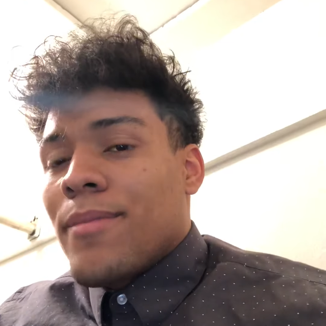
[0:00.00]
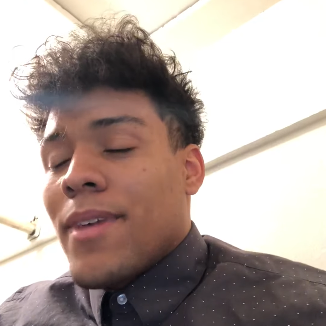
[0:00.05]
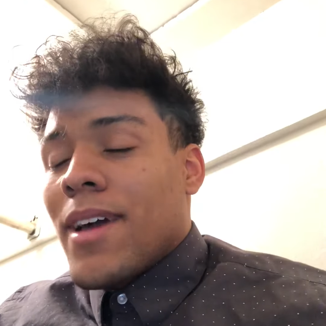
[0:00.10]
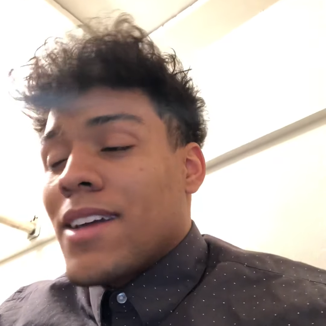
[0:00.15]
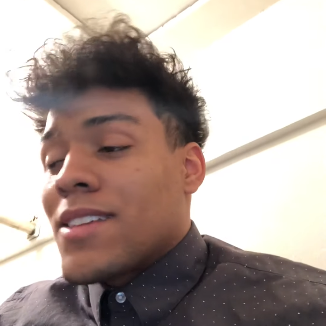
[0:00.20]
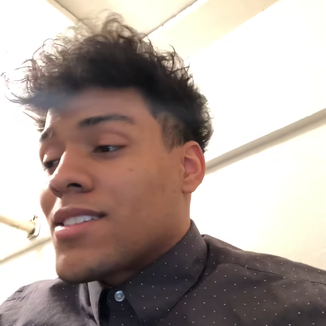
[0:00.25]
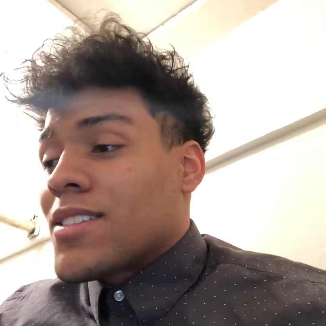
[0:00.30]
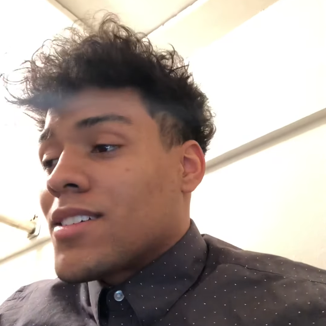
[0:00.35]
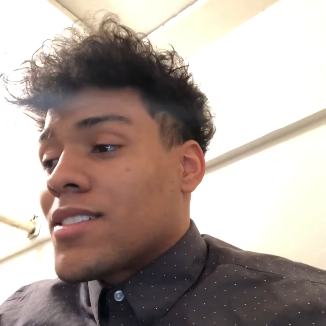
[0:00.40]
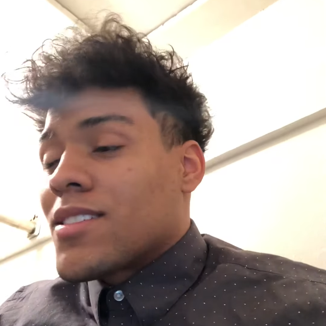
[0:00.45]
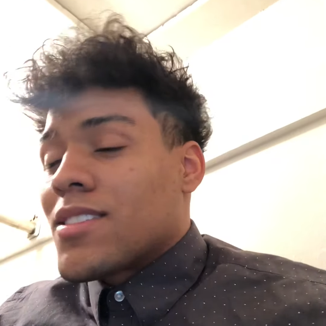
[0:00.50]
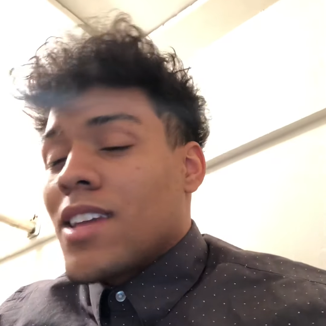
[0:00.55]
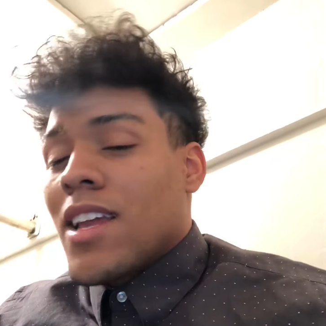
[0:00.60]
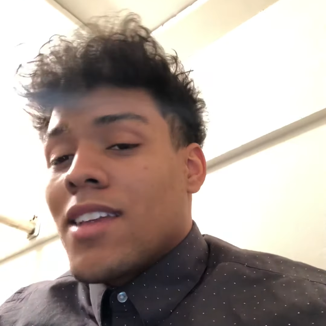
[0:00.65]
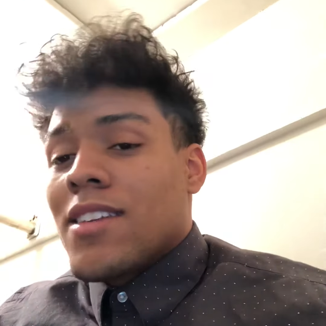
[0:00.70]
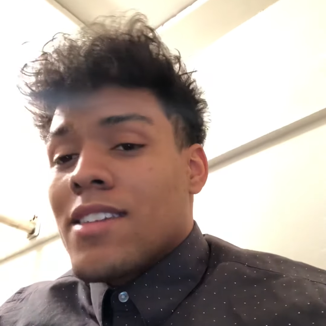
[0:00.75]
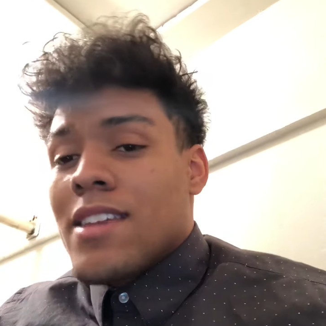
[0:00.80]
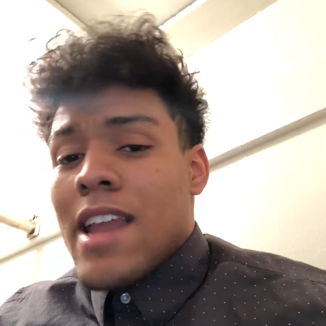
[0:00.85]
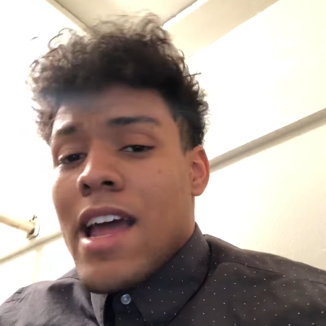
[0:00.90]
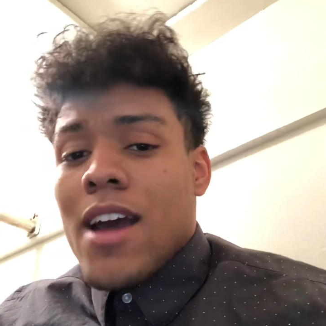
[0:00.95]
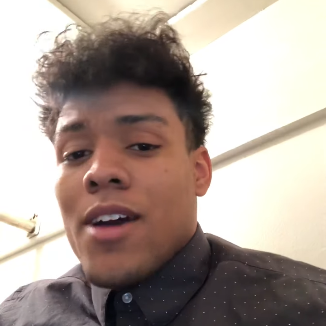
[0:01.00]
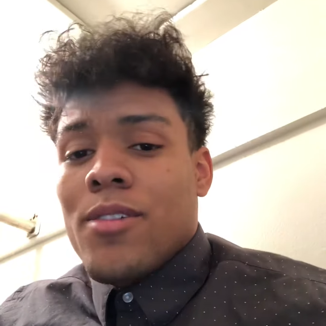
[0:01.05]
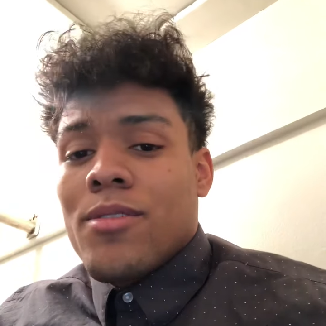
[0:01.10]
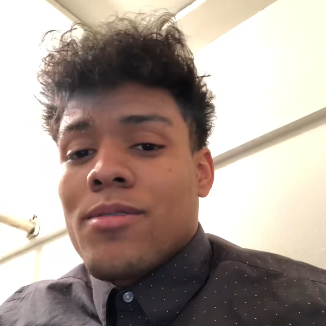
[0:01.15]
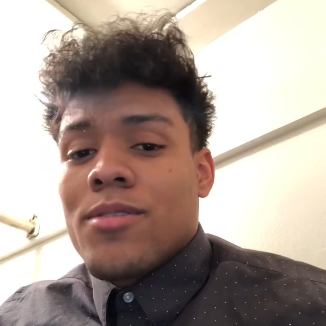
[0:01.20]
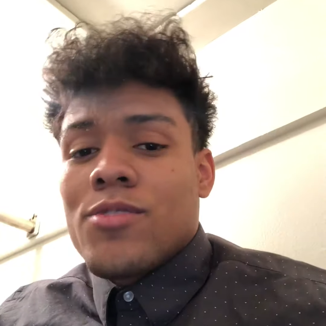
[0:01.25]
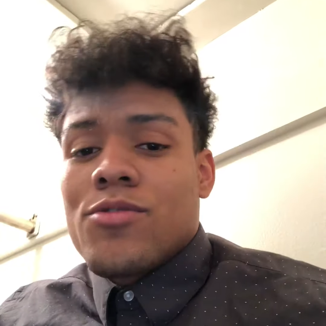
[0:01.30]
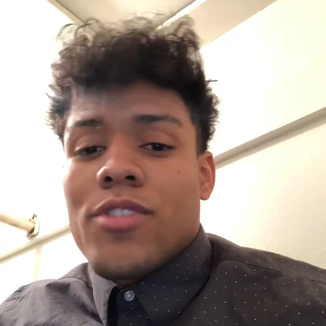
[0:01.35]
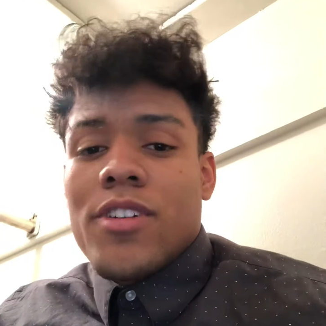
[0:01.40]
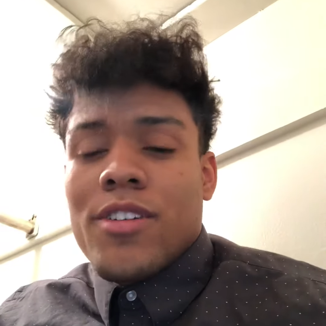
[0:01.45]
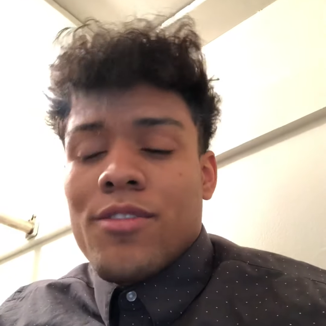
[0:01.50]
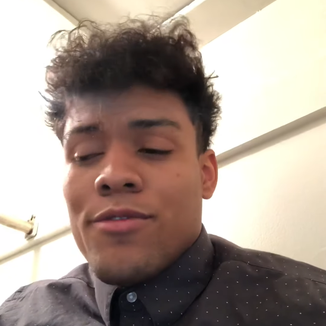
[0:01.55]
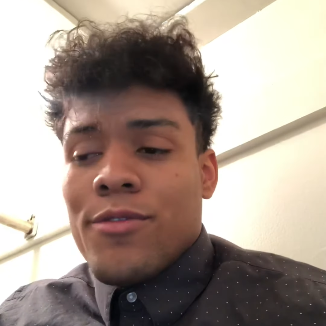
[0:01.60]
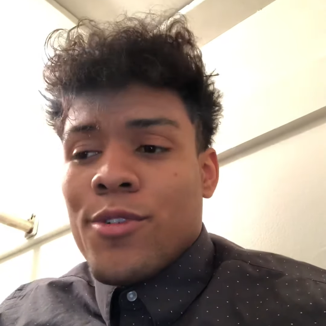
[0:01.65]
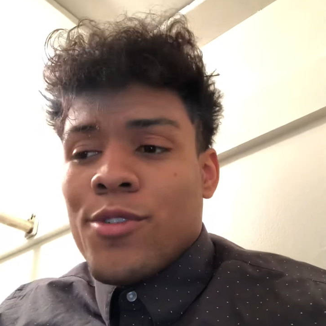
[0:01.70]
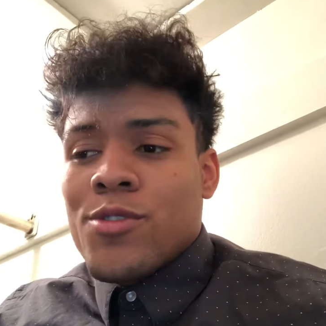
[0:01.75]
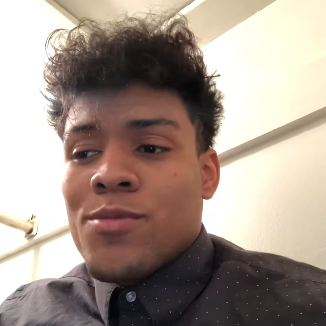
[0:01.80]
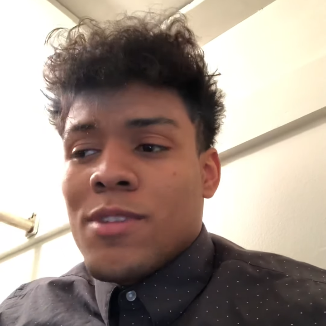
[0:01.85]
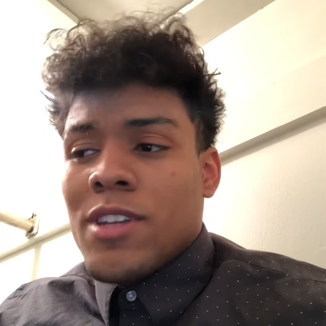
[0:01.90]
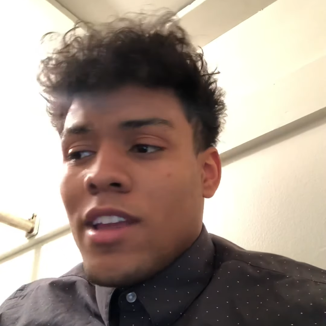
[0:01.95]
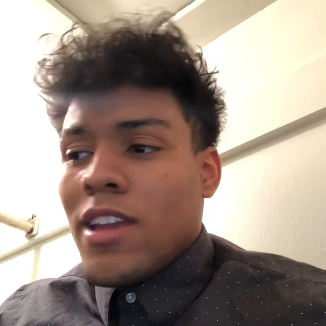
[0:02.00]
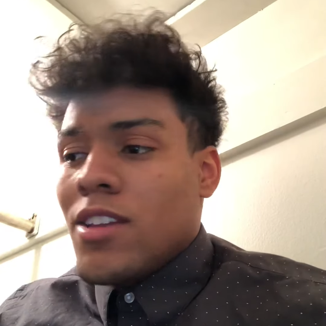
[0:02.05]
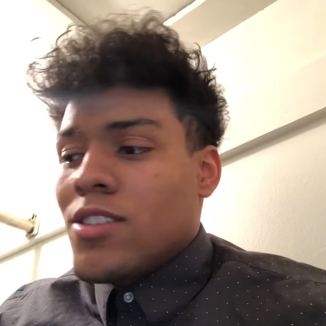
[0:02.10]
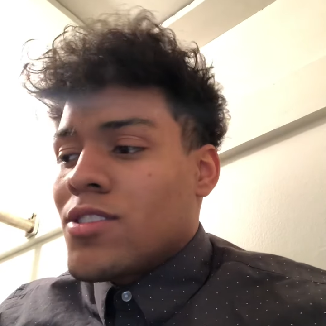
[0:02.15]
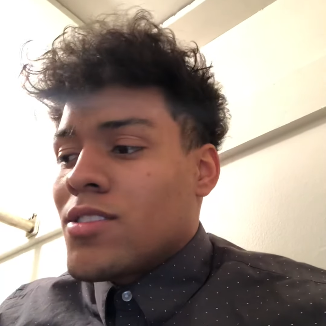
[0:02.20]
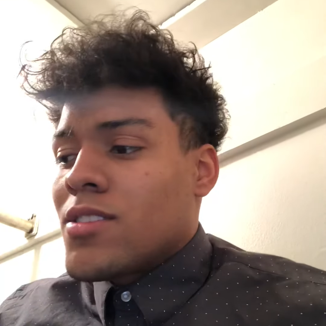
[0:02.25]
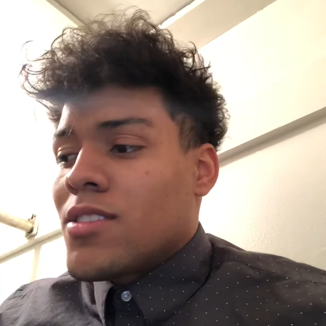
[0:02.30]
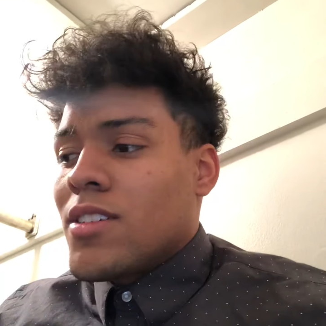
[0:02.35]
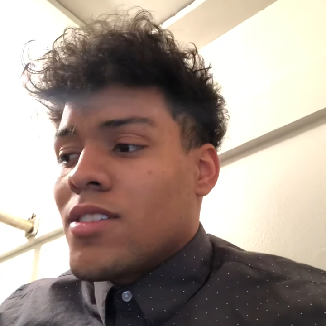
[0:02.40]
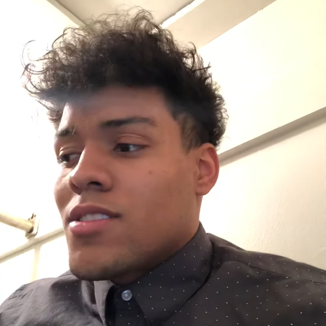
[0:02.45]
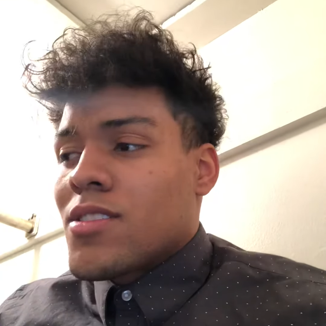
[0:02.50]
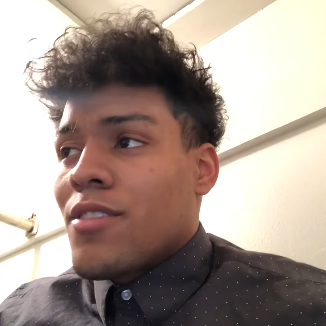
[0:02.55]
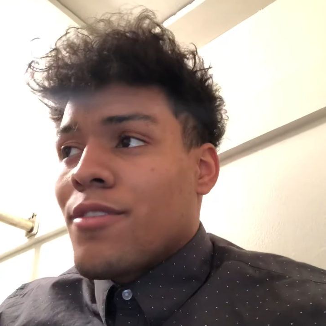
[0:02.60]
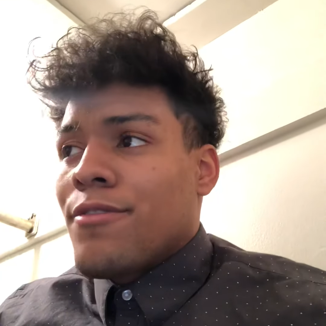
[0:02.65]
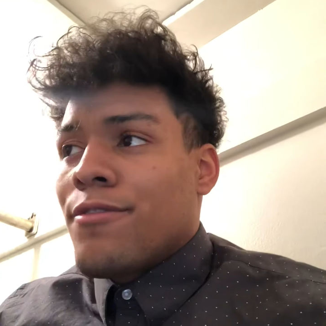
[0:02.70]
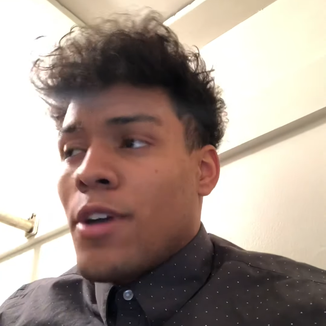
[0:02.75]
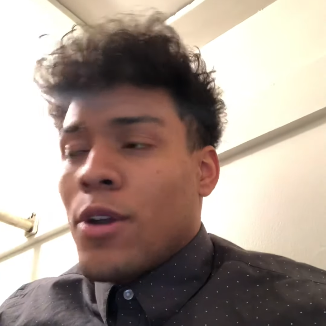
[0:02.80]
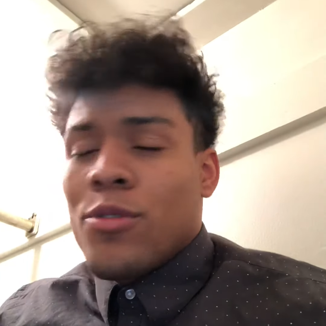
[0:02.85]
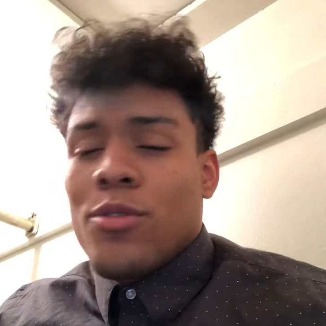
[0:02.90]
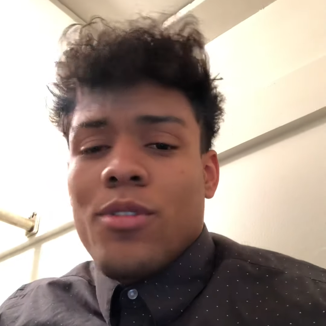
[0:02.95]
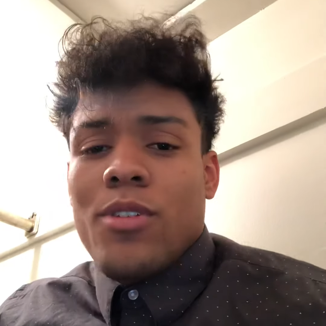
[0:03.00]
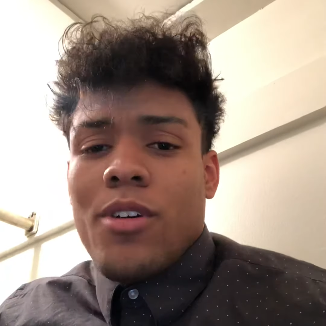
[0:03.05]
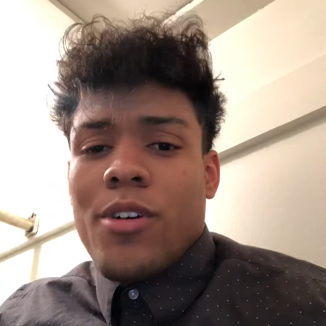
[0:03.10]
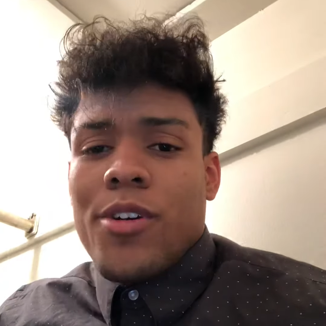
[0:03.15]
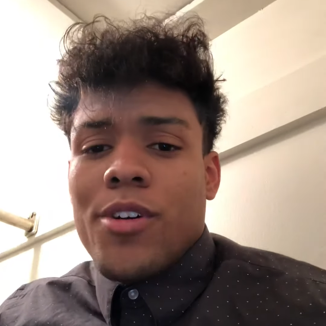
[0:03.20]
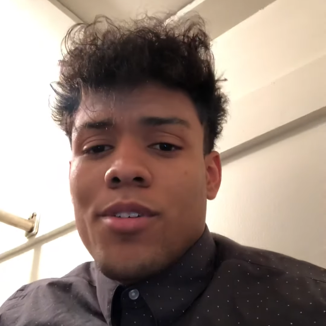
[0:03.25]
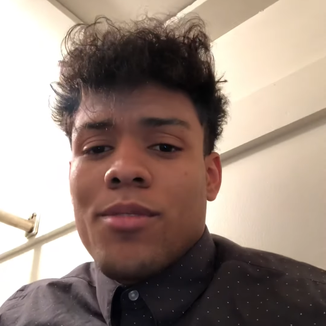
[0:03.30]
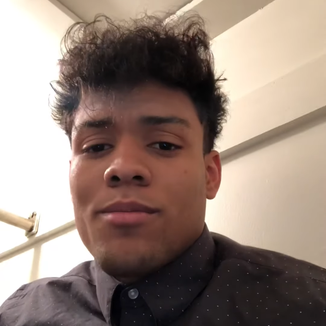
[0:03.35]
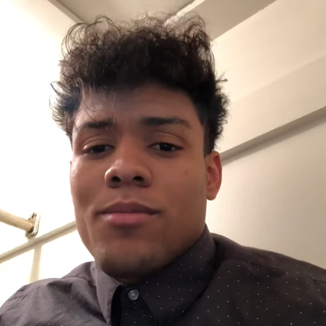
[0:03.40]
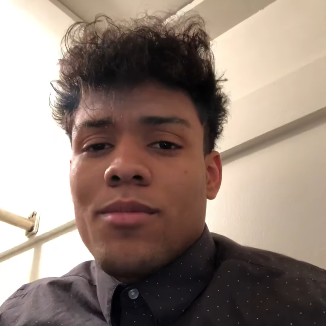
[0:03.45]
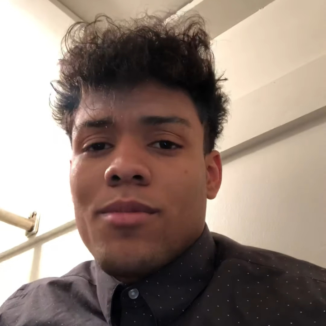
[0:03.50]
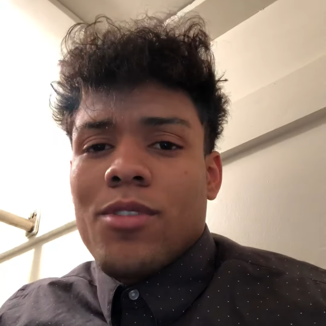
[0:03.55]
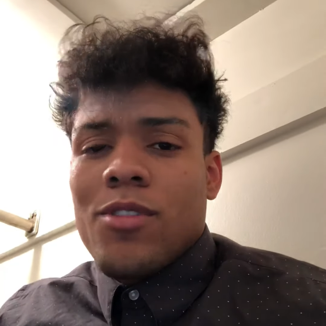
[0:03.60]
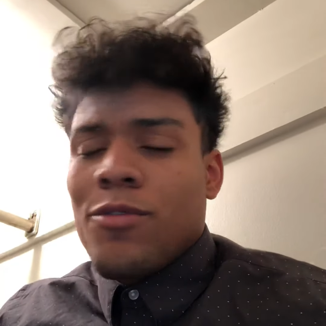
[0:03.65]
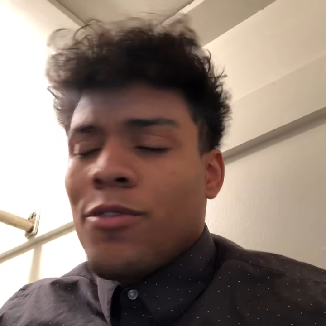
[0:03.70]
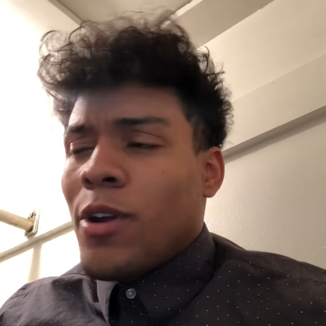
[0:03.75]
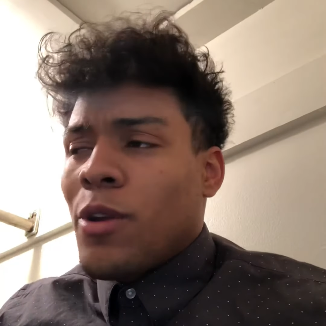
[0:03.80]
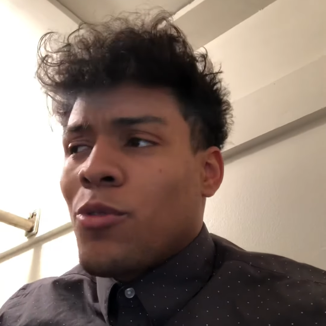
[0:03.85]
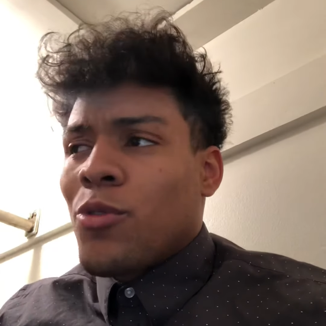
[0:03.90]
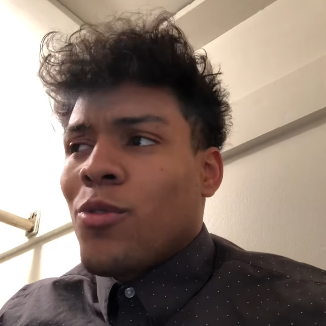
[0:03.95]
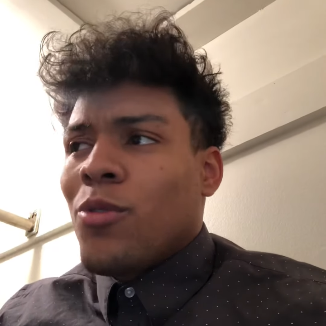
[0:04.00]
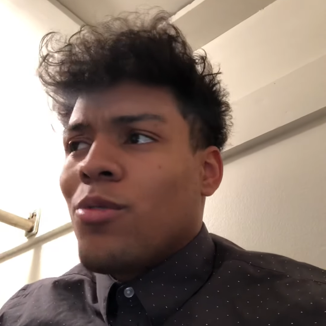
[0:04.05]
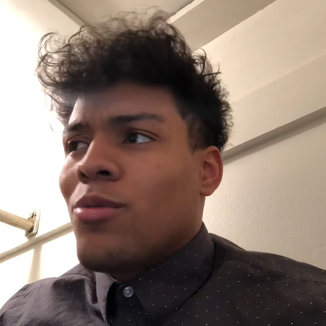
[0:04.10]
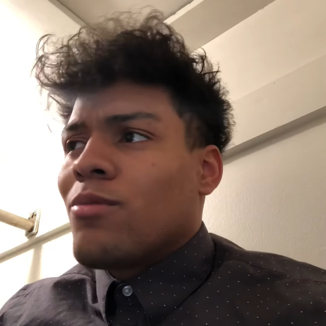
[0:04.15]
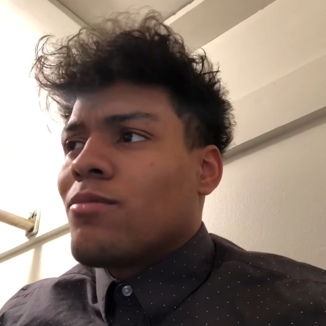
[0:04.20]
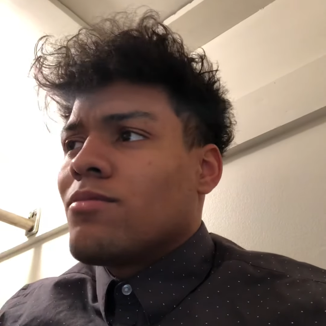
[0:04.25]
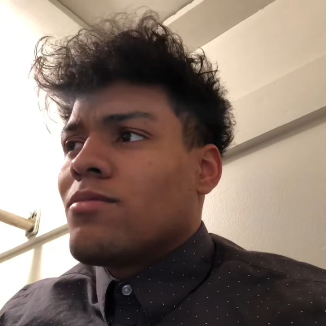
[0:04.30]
As things stand now, the Drug Enforcement Agency is the federal arm, the federal